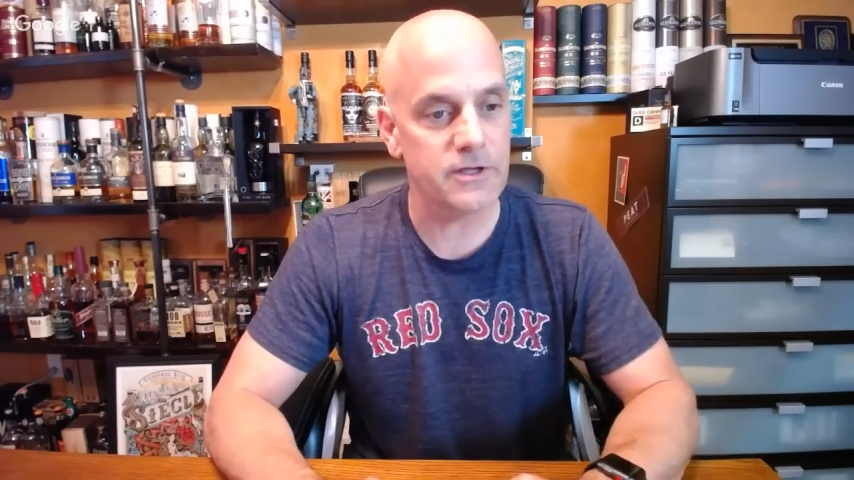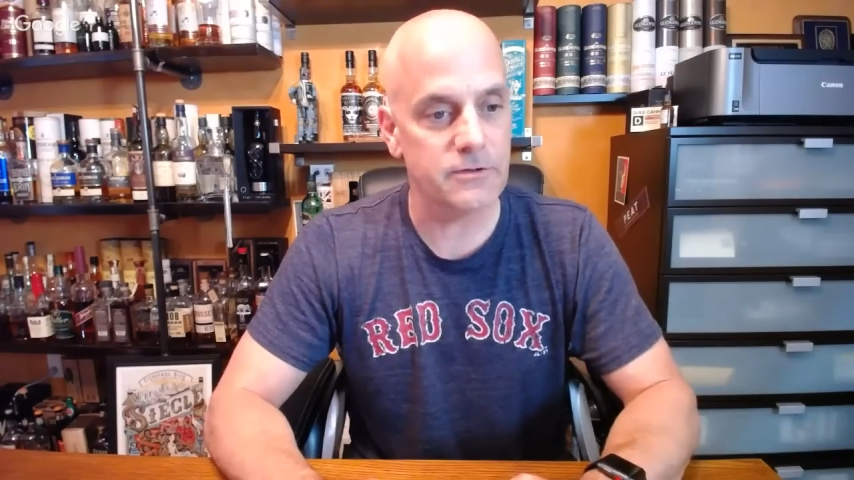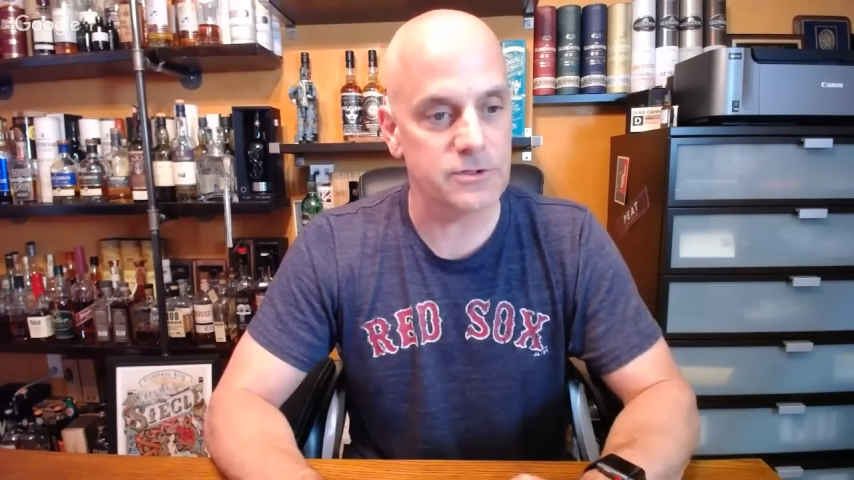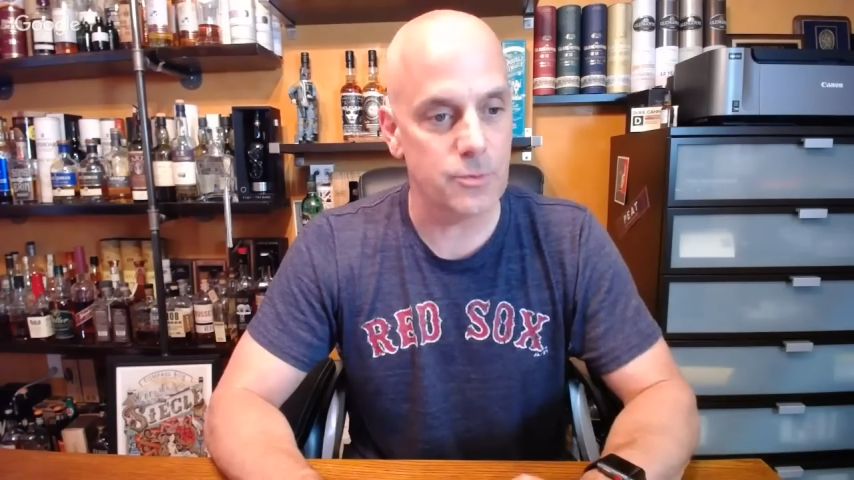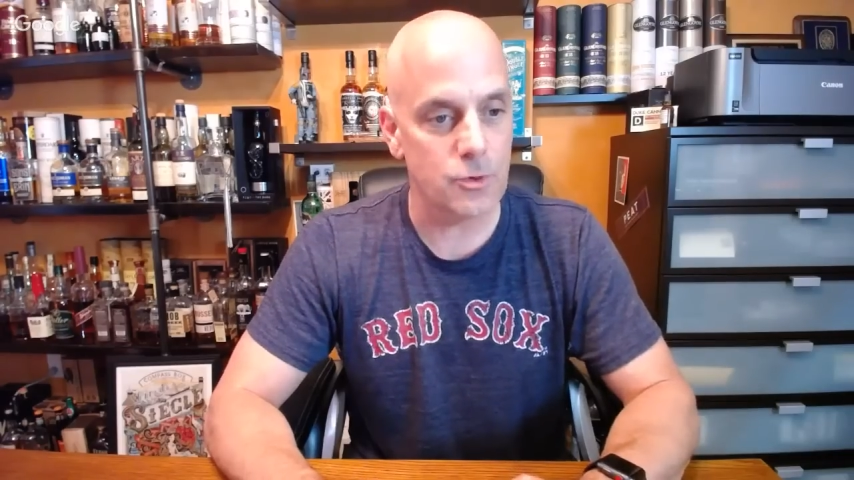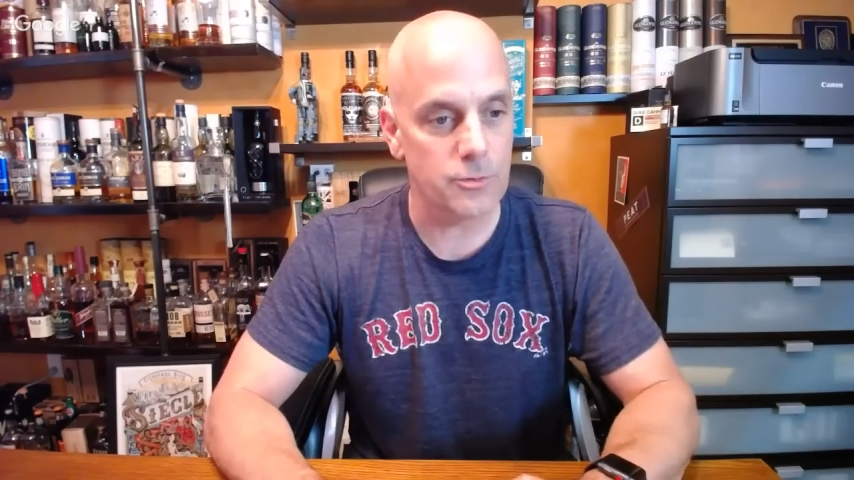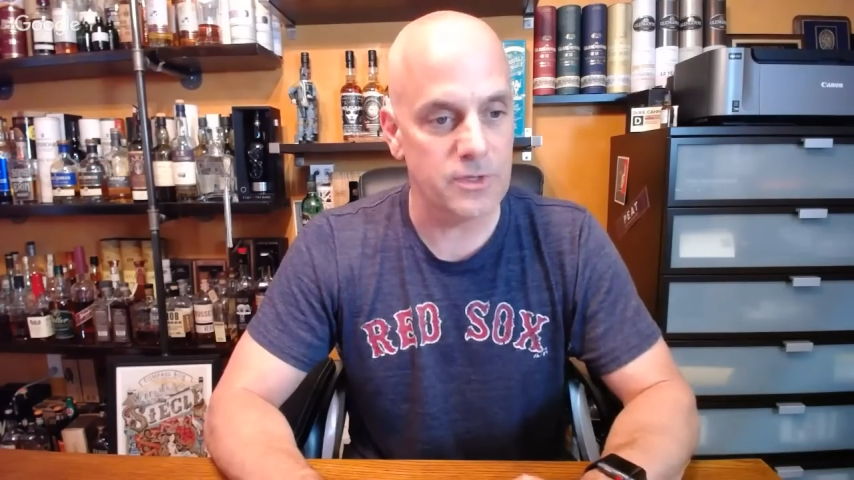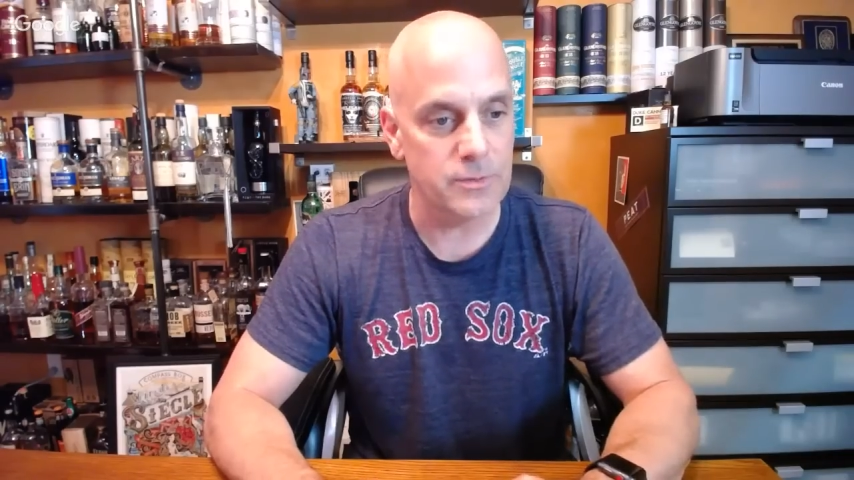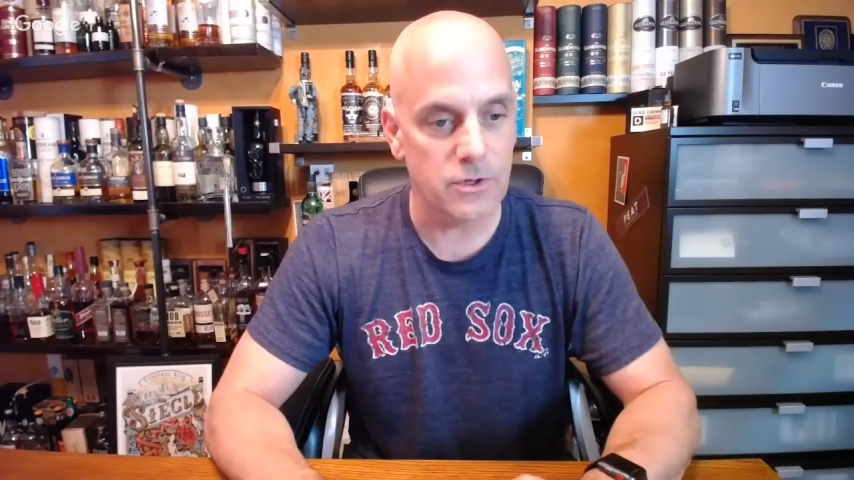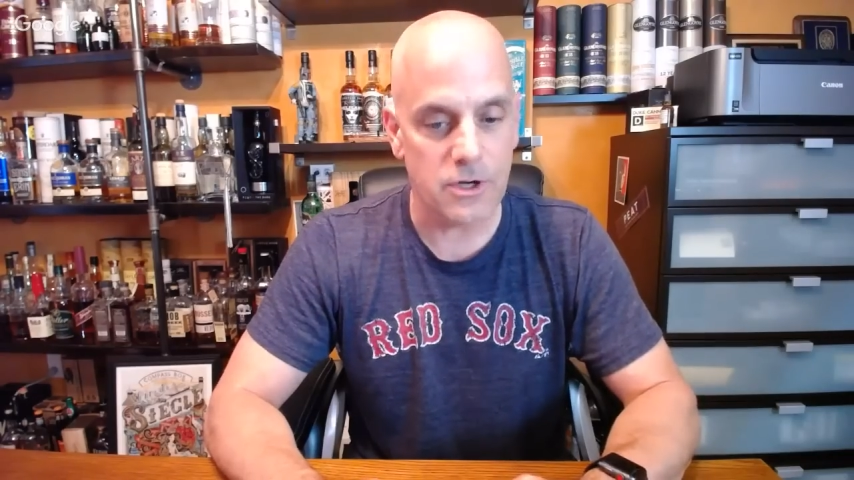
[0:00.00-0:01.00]
I think there's more
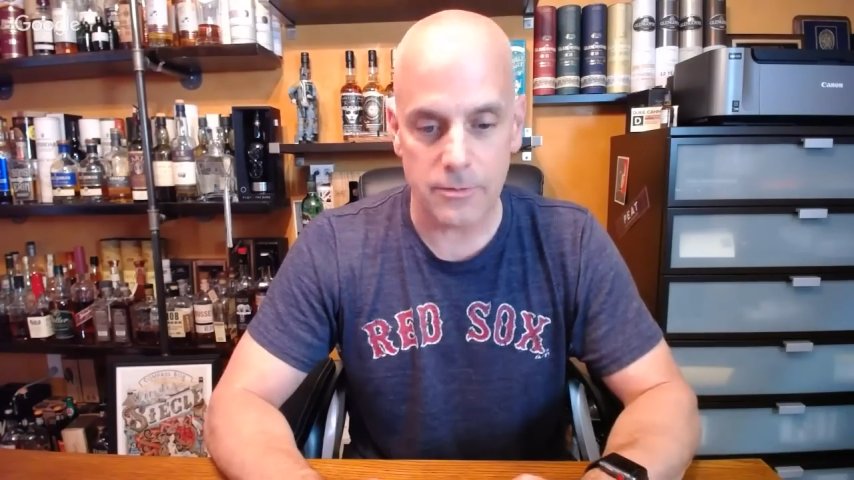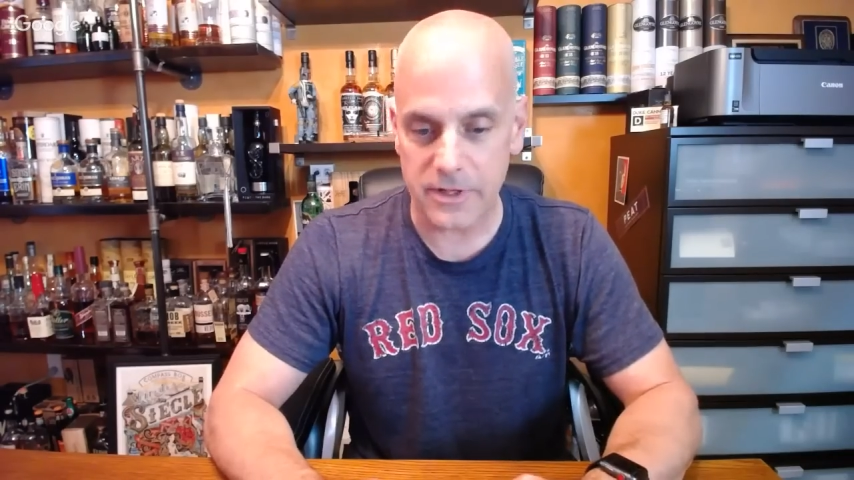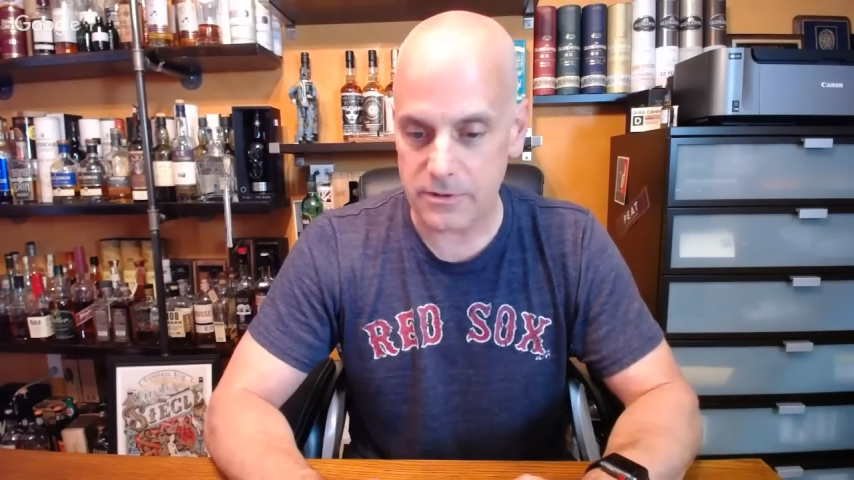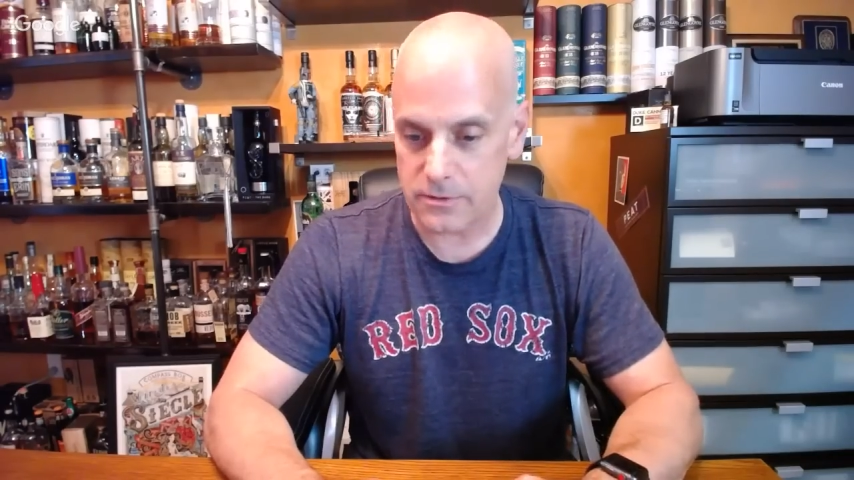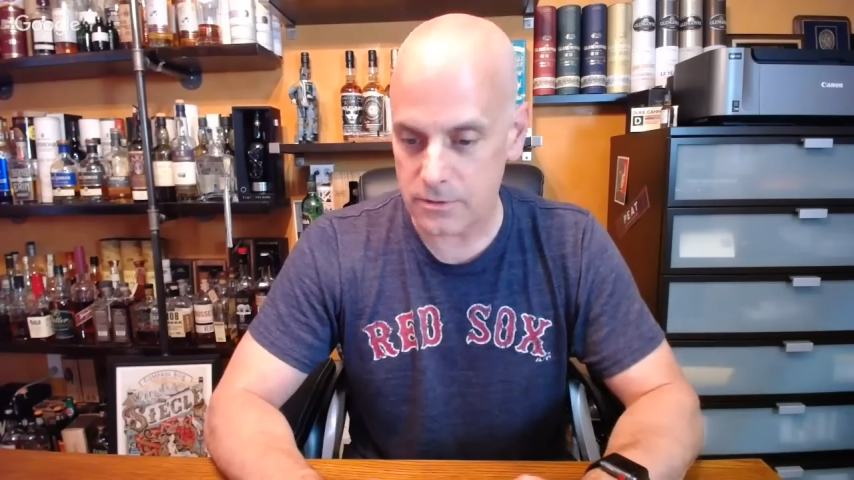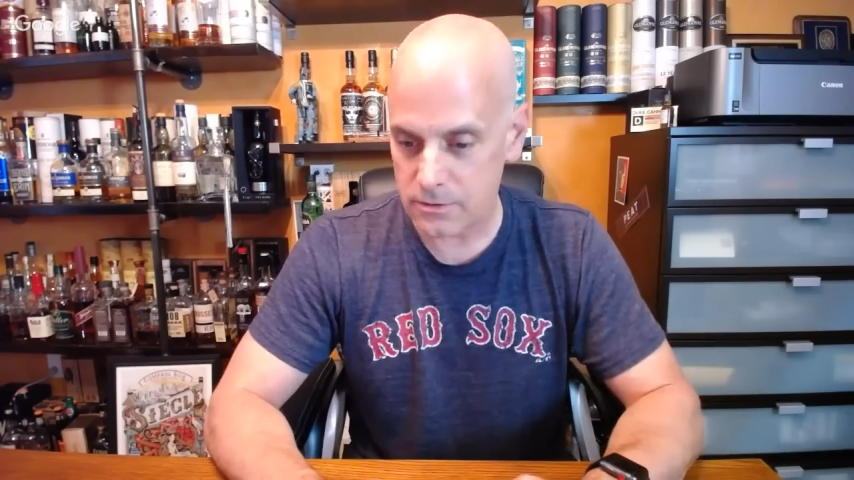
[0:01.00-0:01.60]
people commenting.